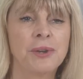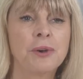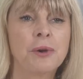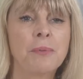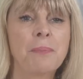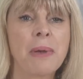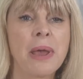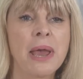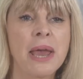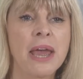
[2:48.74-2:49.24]

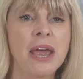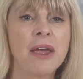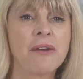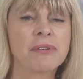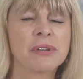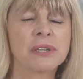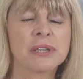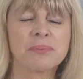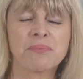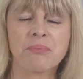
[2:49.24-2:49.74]
your
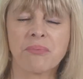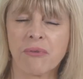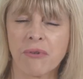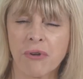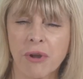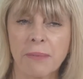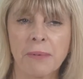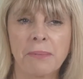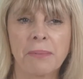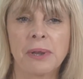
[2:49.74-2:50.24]
parents
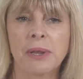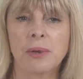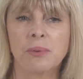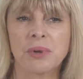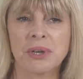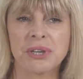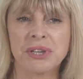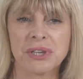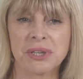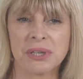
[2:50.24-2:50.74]
probably
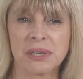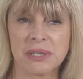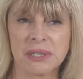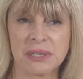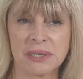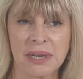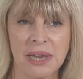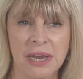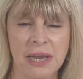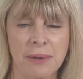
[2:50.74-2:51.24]
wished the
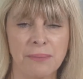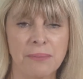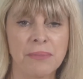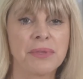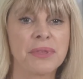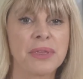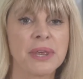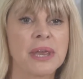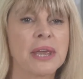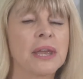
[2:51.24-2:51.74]
same
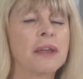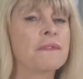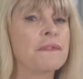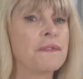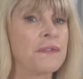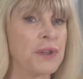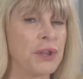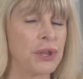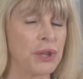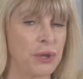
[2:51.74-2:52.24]
thing
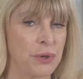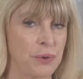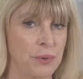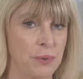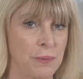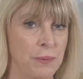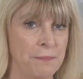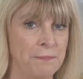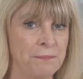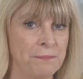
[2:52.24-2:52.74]
for
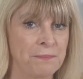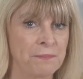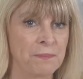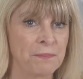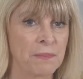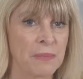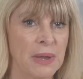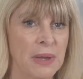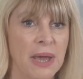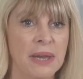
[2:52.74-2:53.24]
you.
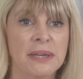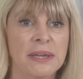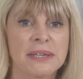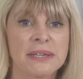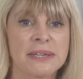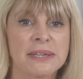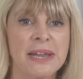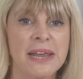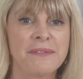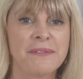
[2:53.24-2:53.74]
And
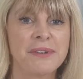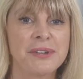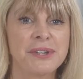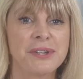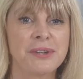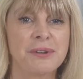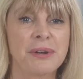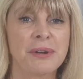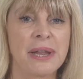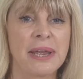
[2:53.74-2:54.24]
it's never
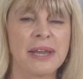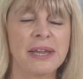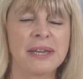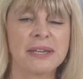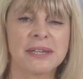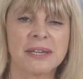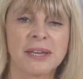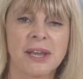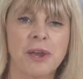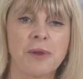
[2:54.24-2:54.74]
too
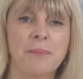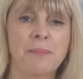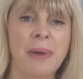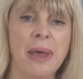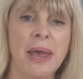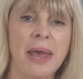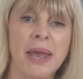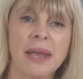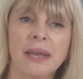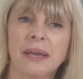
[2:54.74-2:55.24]
late to go
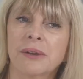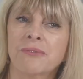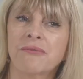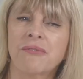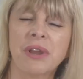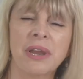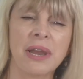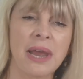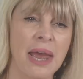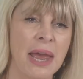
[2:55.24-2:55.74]
back and
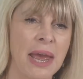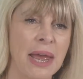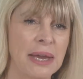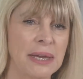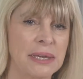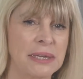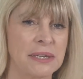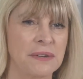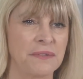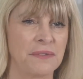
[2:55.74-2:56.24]

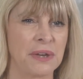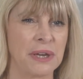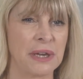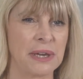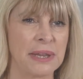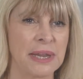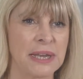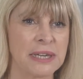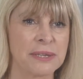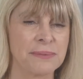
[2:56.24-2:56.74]

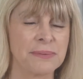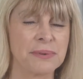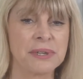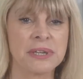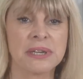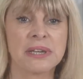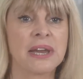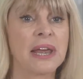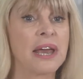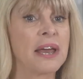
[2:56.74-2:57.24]
reactivate that ability to